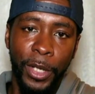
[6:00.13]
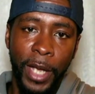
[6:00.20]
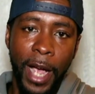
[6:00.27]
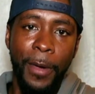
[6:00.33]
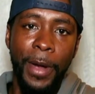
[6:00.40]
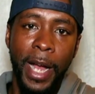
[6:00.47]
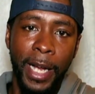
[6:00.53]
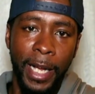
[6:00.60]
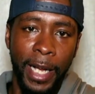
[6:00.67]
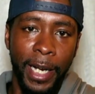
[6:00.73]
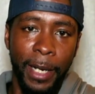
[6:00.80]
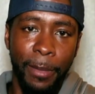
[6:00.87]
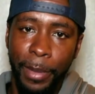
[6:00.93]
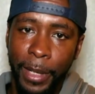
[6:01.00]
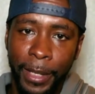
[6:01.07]
scary. I
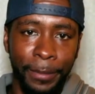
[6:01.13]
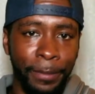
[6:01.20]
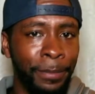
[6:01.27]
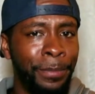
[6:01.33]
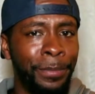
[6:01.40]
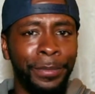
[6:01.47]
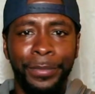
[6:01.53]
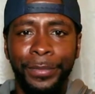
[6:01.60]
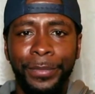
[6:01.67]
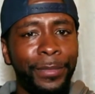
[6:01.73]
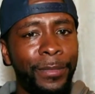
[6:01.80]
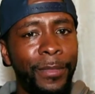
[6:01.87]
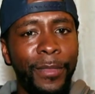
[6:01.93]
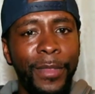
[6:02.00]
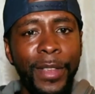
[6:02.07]
get it, but
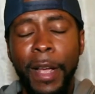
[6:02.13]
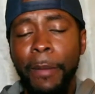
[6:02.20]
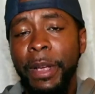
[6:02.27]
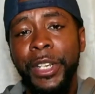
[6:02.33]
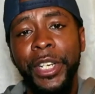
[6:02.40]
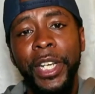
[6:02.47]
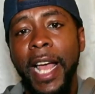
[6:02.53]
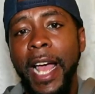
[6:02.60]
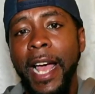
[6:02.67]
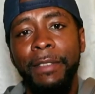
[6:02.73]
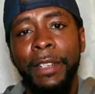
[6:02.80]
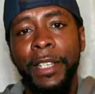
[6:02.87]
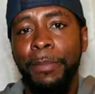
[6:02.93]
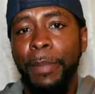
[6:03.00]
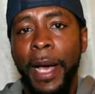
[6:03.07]
I mean, she could
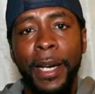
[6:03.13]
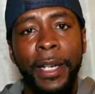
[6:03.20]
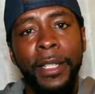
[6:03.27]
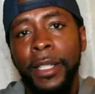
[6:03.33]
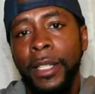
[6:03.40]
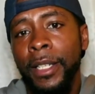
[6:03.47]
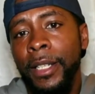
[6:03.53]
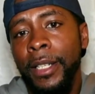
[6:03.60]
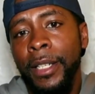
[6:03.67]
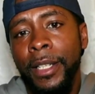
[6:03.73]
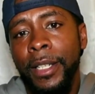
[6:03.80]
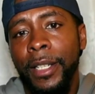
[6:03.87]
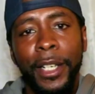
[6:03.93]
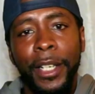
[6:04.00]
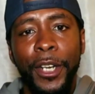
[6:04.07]
have this by the,
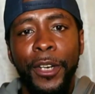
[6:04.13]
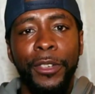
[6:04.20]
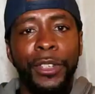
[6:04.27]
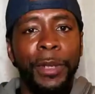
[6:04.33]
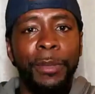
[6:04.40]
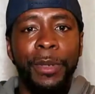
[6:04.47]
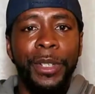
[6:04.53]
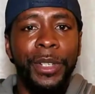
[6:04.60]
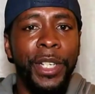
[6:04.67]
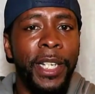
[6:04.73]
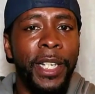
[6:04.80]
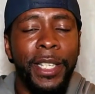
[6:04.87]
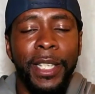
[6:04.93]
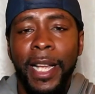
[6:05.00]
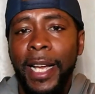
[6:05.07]
you know, she
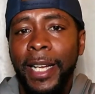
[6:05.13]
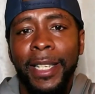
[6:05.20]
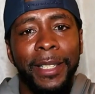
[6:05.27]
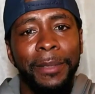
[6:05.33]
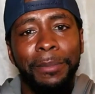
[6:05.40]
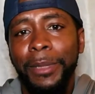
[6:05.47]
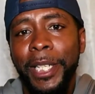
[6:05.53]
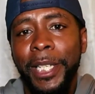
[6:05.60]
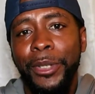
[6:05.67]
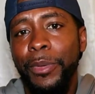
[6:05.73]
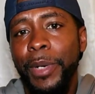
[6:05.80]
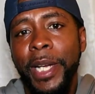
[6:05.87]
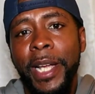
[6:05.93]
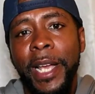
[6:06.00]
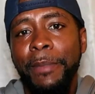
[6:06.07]
gets like at least
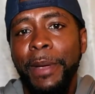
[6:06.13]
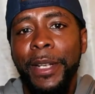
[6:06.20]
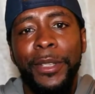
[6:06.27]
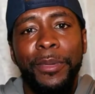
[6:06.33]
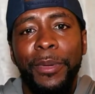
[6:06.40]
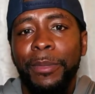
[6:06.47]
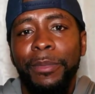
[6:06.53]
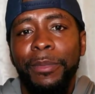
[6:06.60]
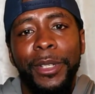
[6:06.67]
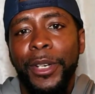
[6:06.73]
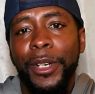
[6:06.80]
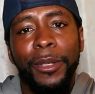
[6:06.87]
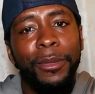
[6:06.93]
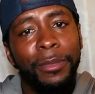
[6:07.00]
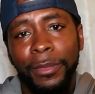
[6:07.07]
28 minutes.
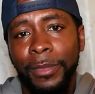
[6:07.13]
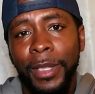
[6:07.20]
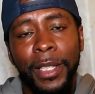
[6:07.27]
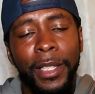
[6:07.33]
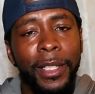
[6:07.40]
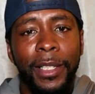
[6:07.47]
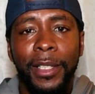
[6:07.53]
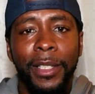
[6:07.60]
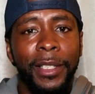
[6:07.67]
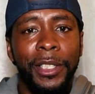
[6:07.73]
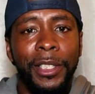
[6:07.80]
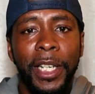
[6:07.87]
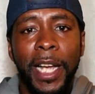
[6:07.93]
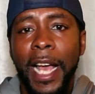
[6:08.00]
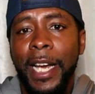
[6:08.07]
You know,
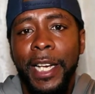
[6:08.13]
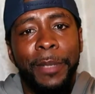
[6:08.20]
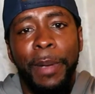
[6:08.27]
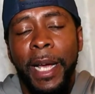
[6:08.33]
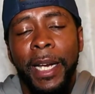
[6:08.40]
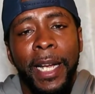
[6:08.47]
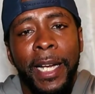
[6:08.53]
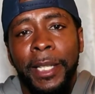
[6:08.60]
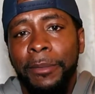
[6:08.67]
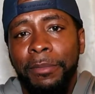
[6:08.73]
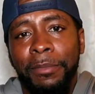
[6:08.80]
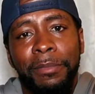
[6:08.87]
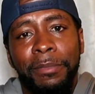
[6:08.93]
she could have this by like